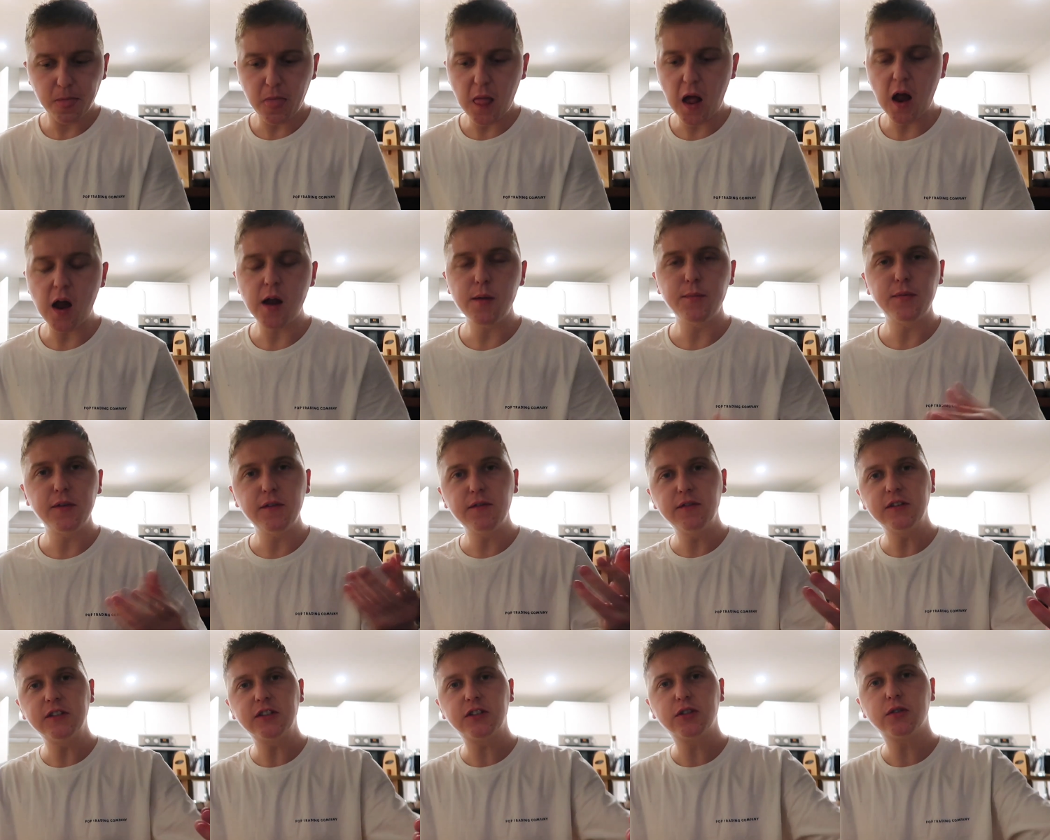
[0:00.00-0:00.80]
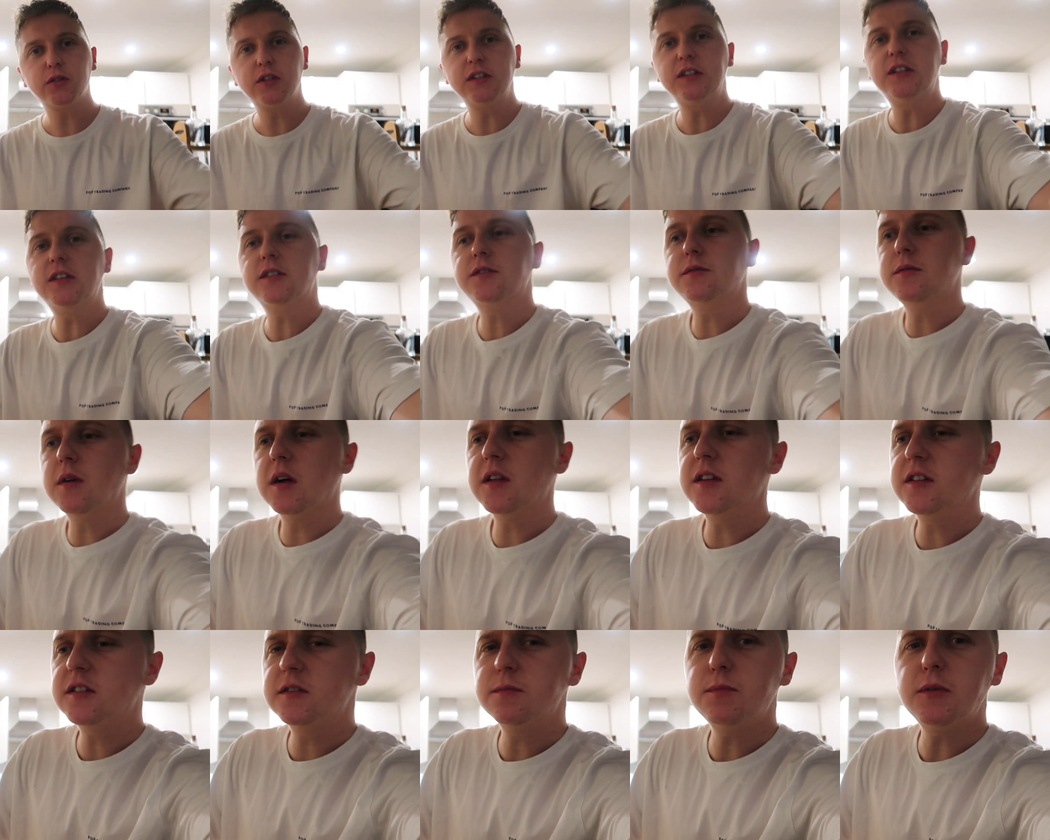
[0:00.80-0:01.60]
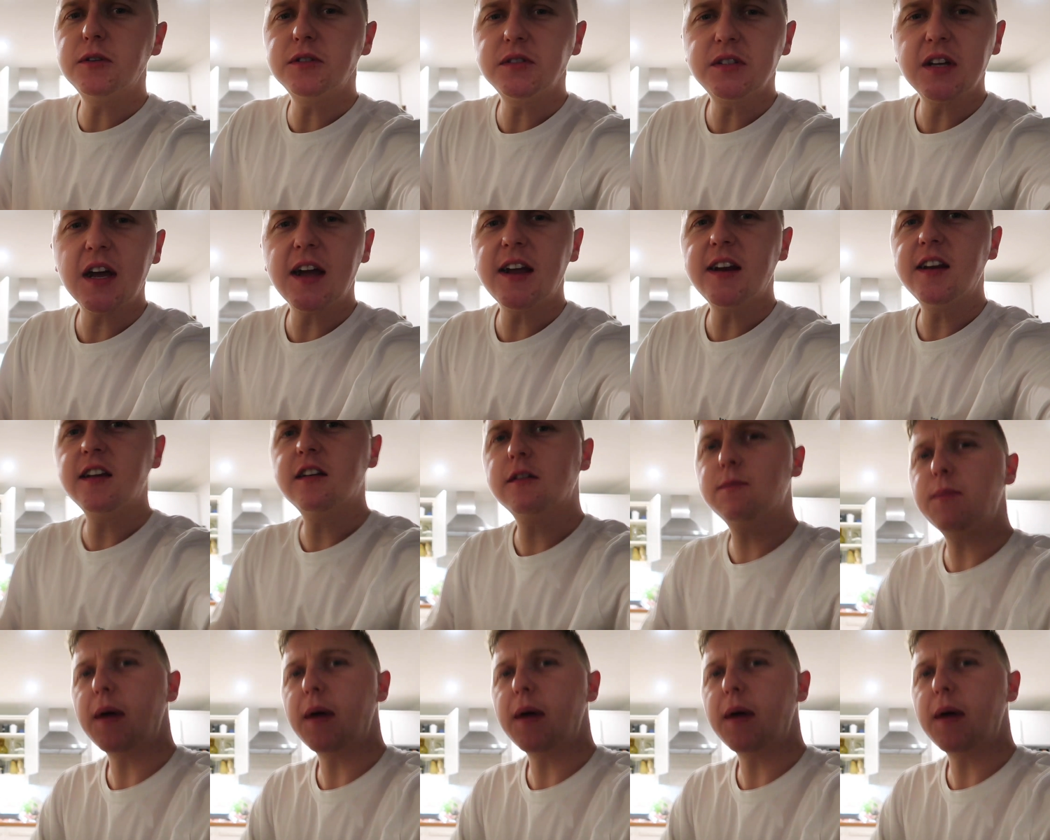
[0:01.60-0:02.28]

I hope you've enjoyed this rather spontaneous